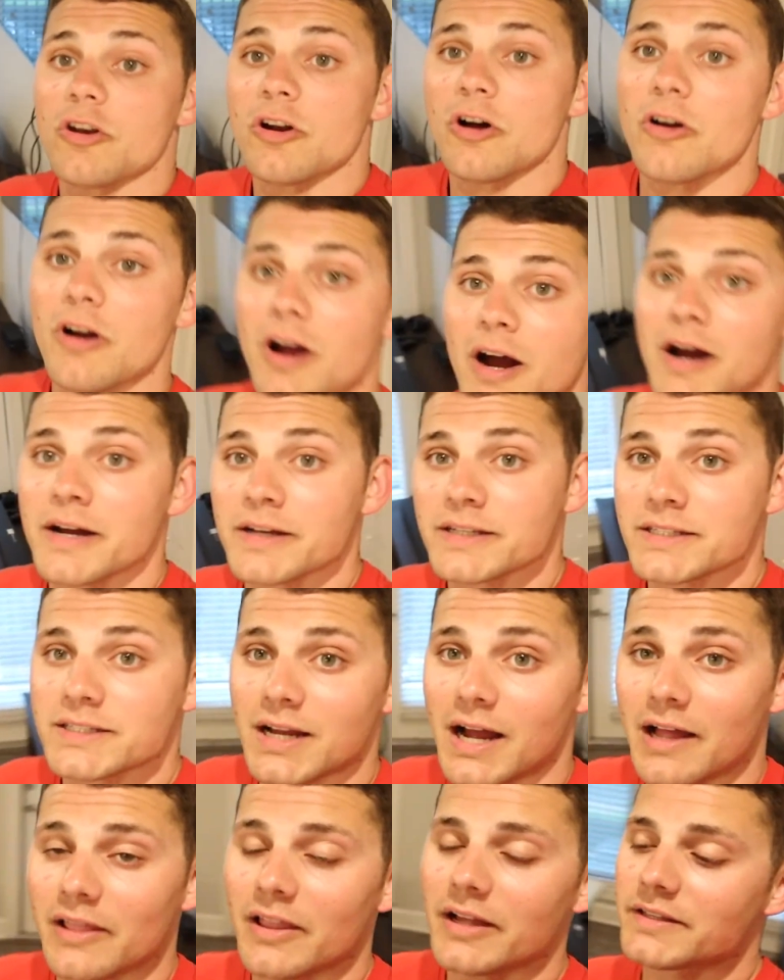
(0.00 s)
in all,
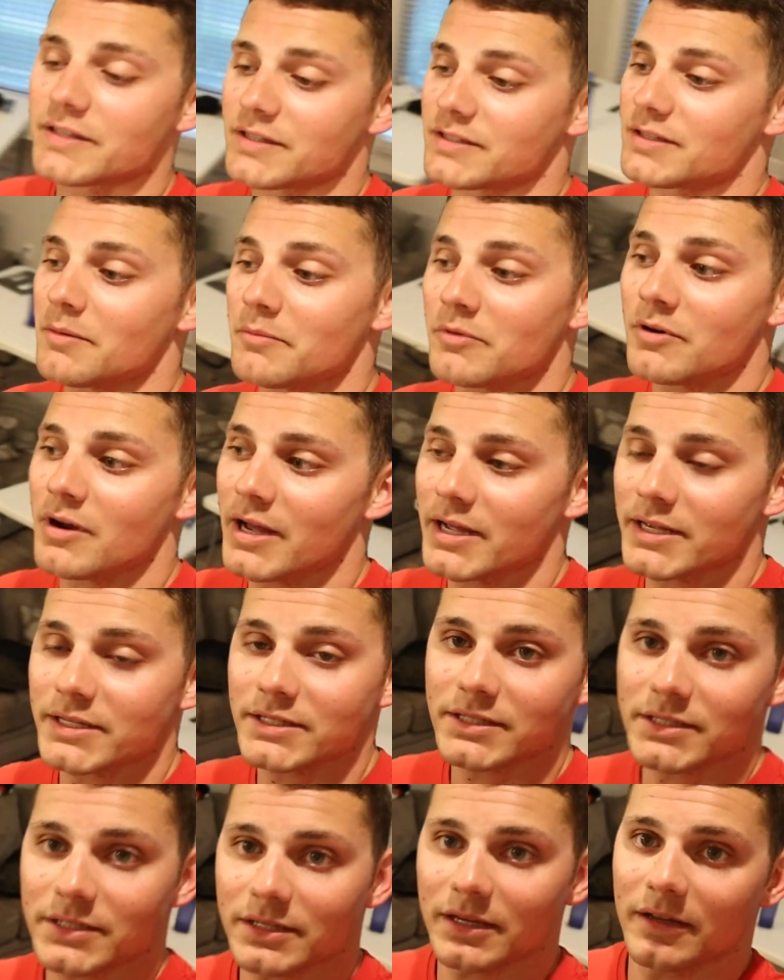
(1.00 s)
guys, I like to
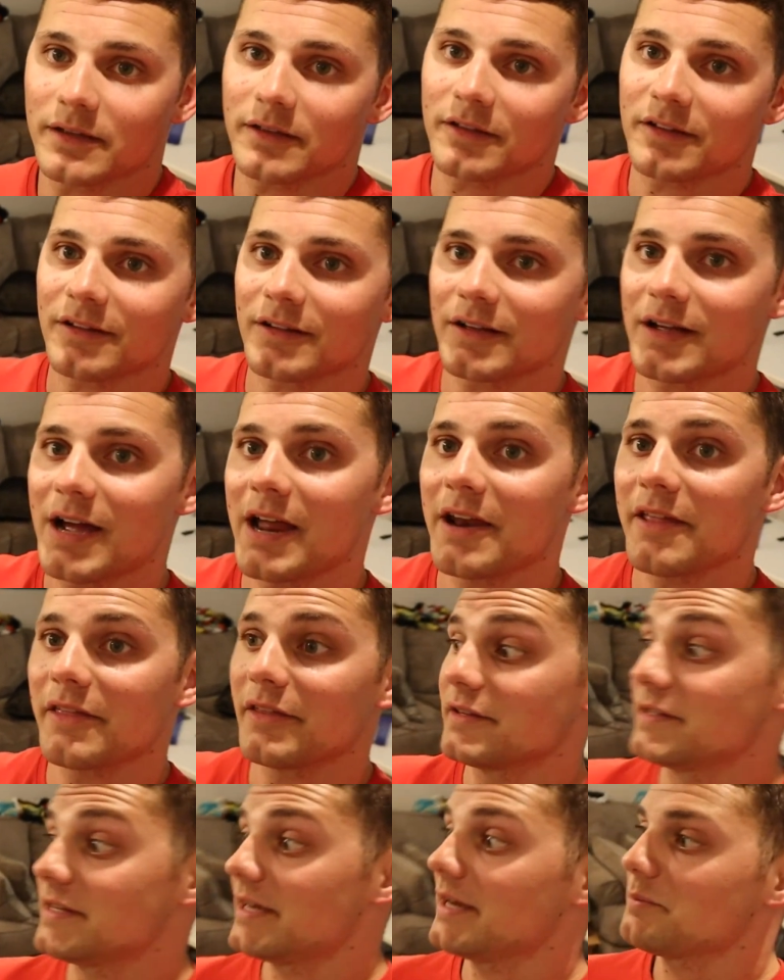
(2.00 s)
summarize kind of
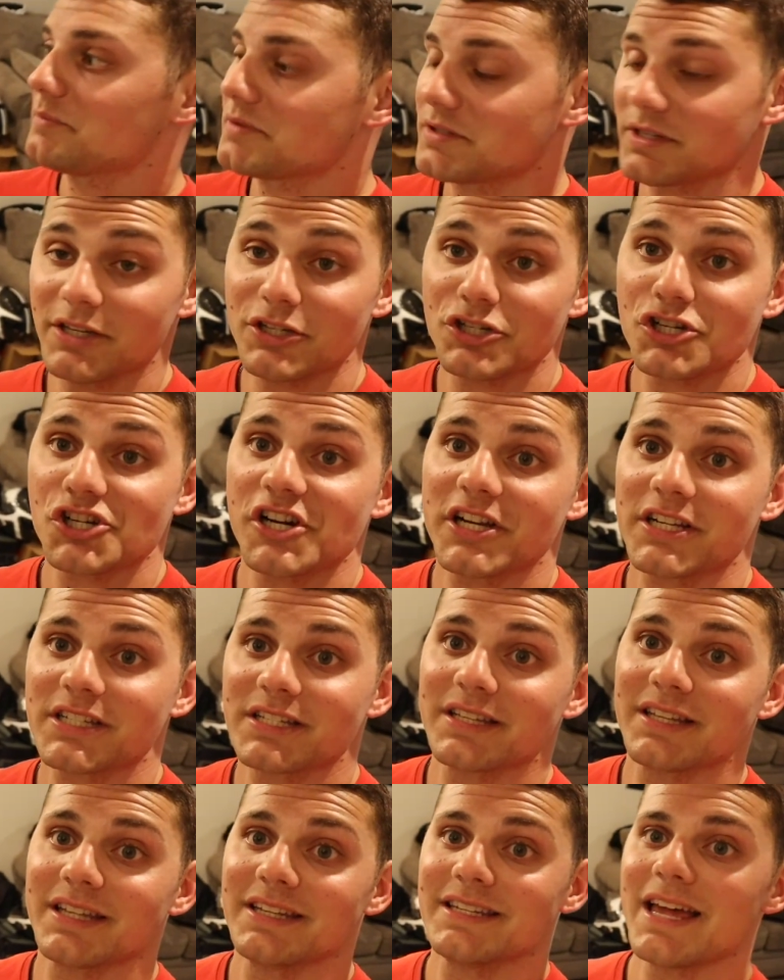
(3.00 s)
the tips and
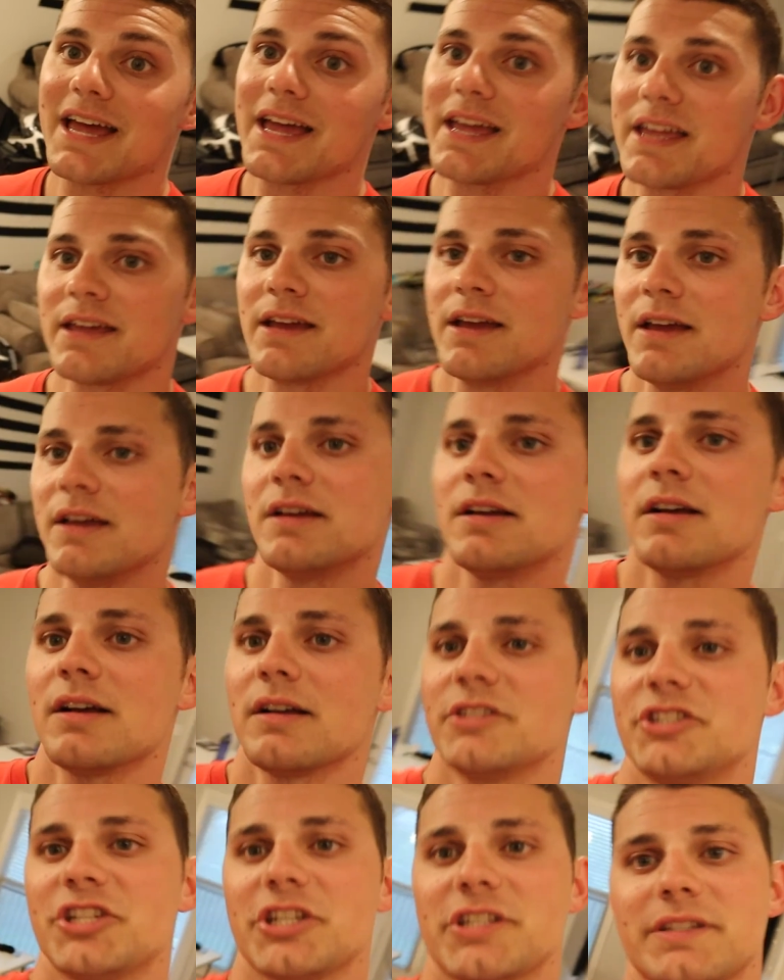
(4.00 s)
tricks of the day,
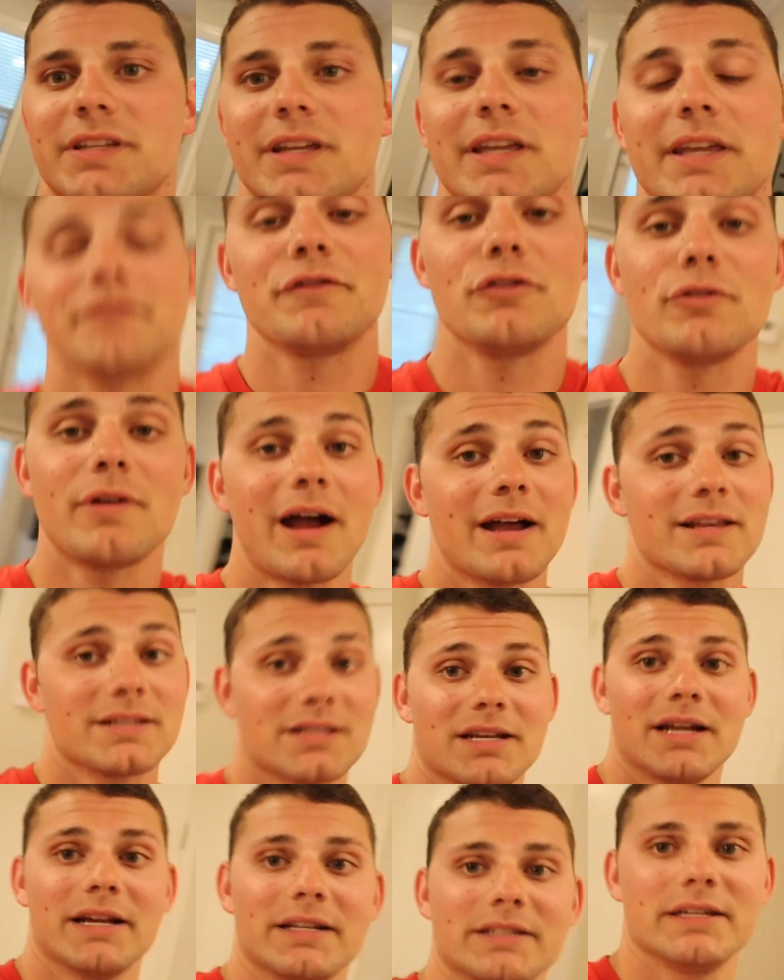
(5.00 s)
just to give you
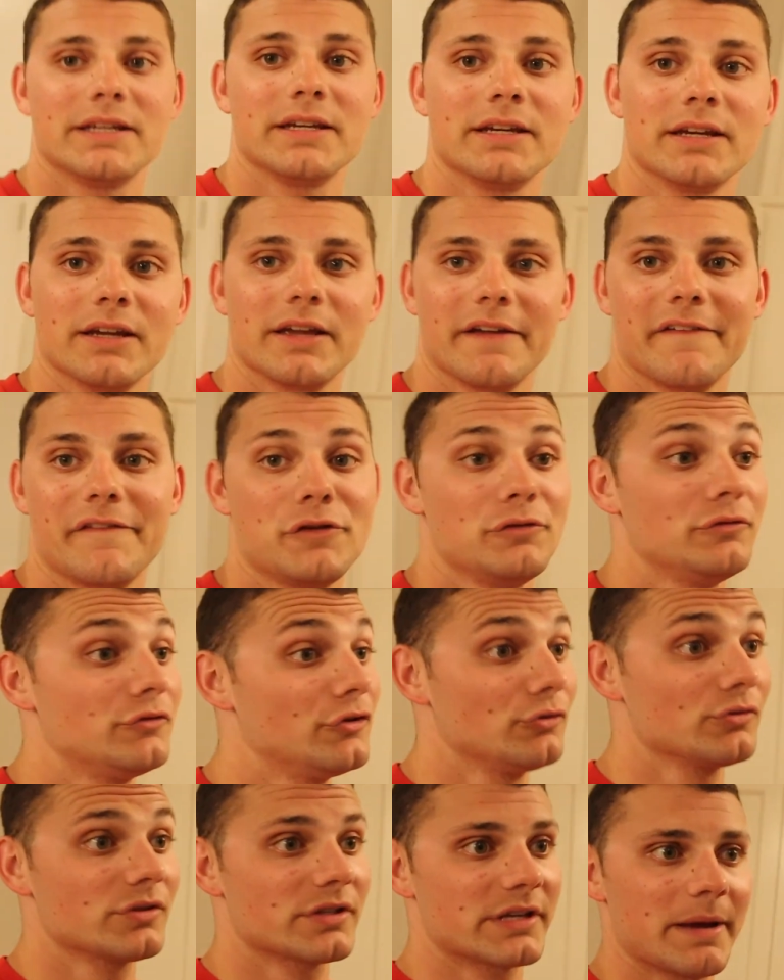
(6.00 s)
guys an idea. If you
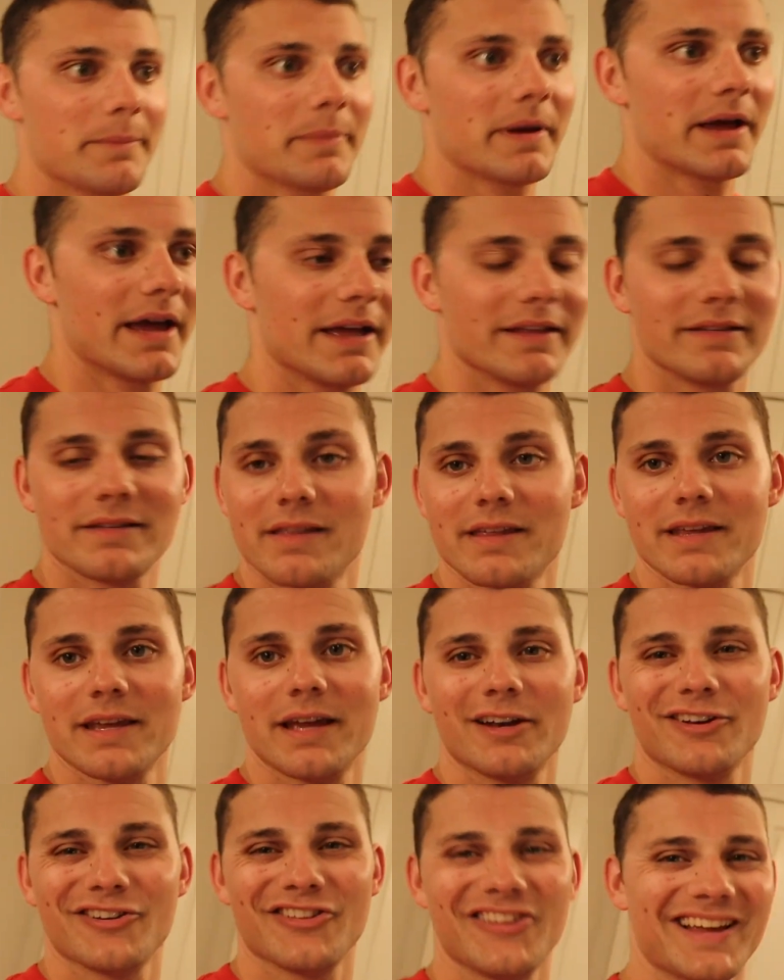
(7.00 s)
do skip ahead to
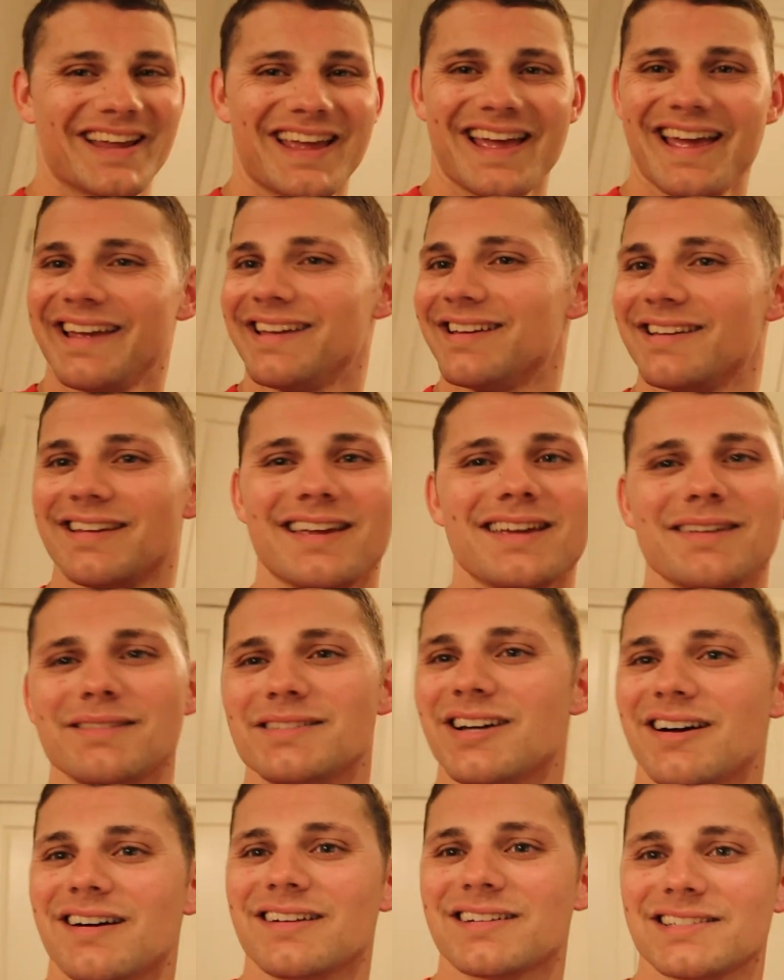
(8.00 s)
the end, you're like, hey, he
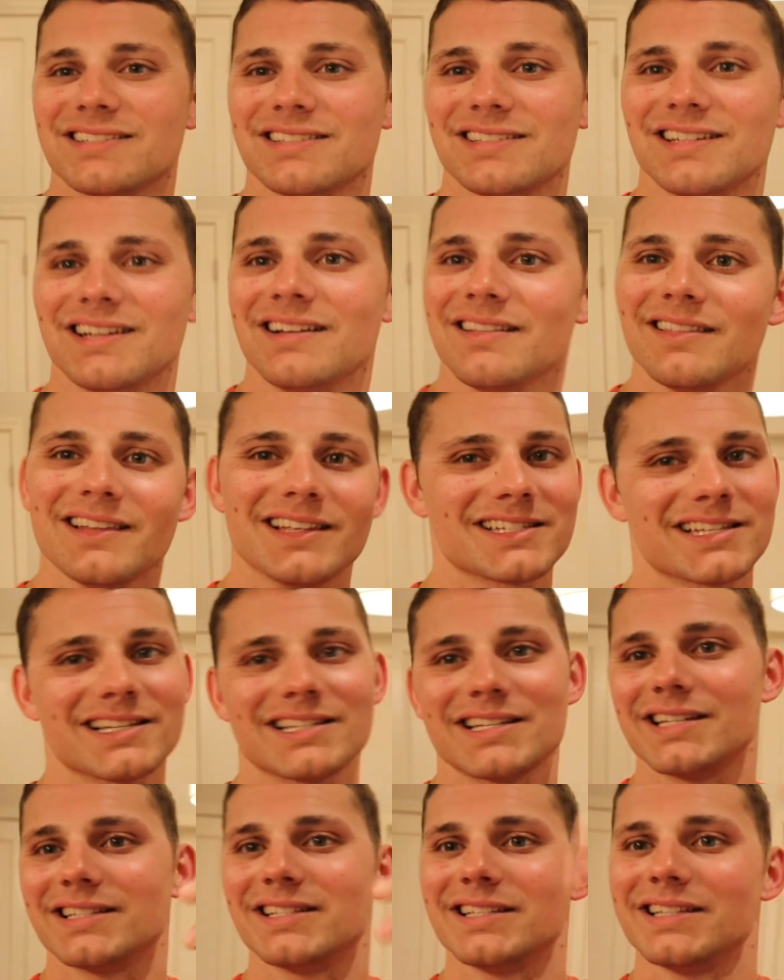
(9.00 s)
talks a lot, let's
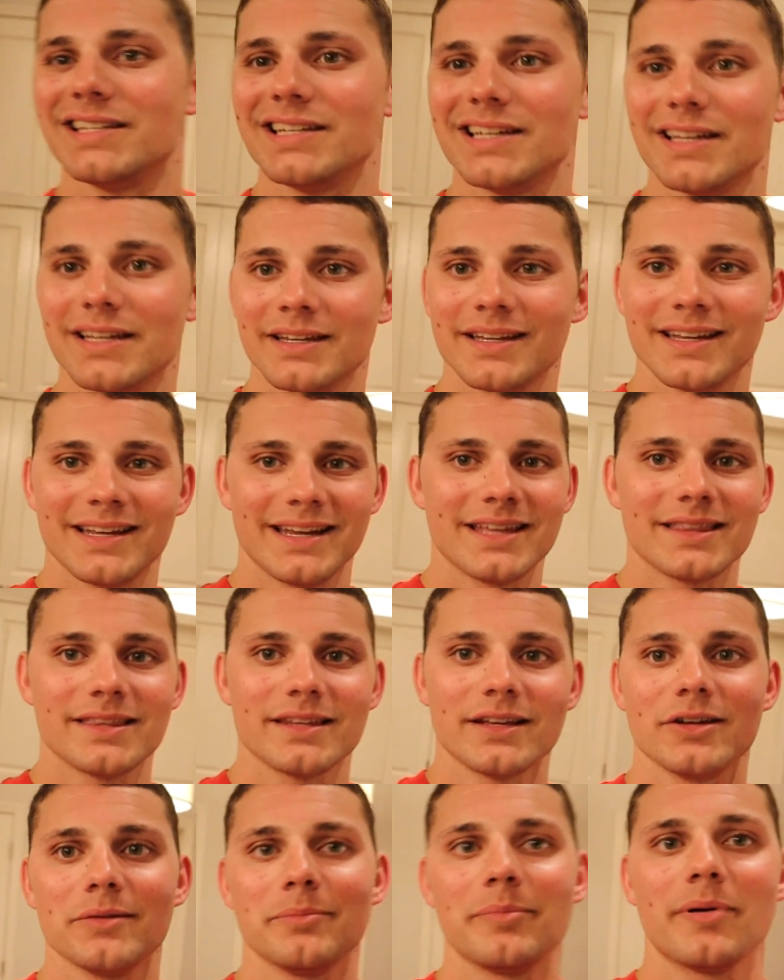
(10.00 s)
just get to the end and get
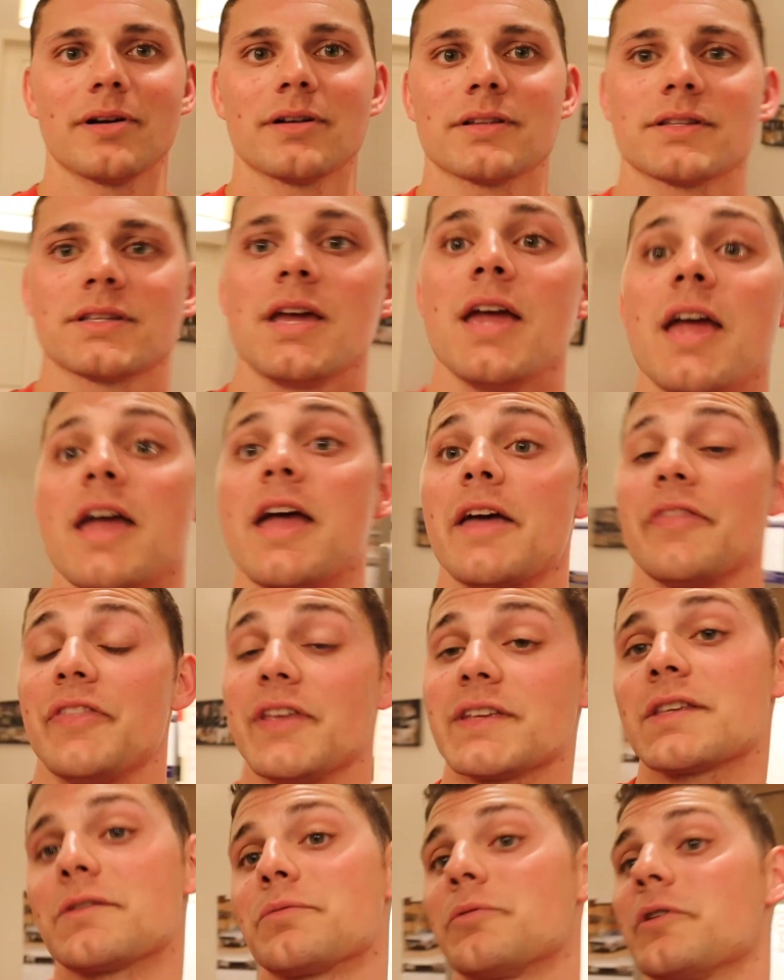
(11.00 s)
the good parts.
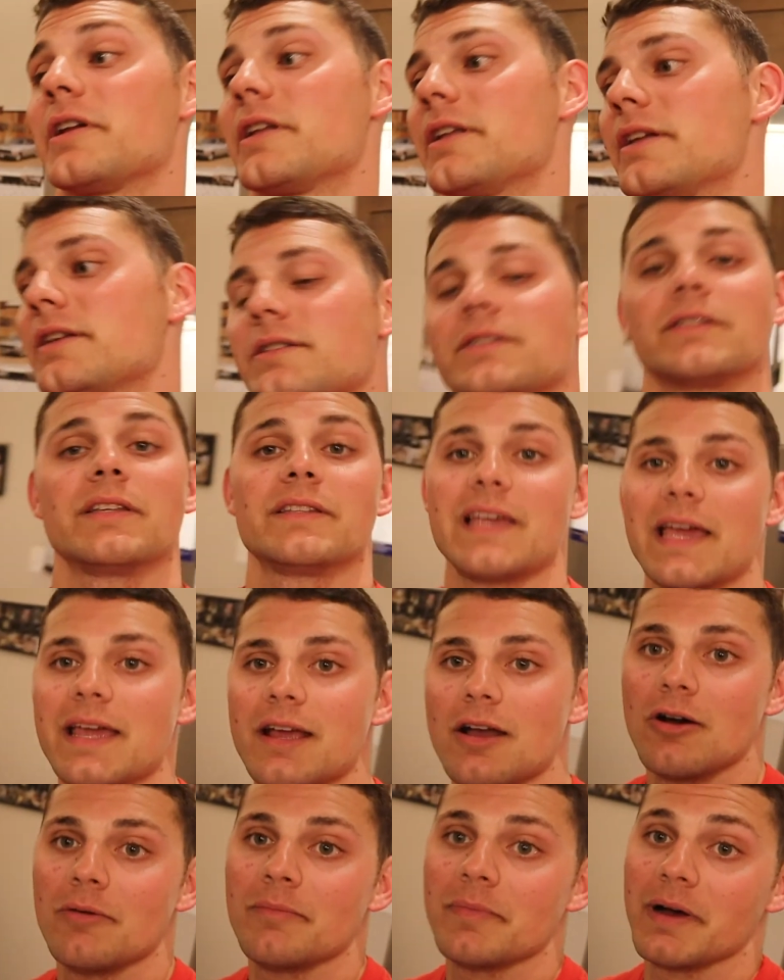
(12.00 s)
This is what it is, the
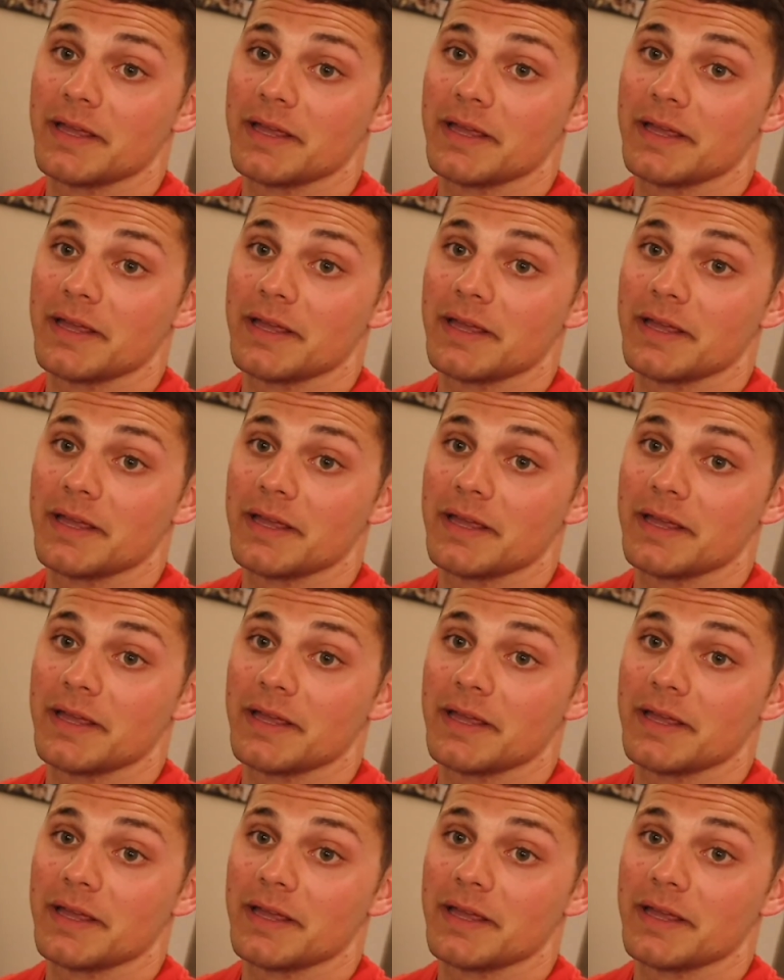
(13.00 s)
take home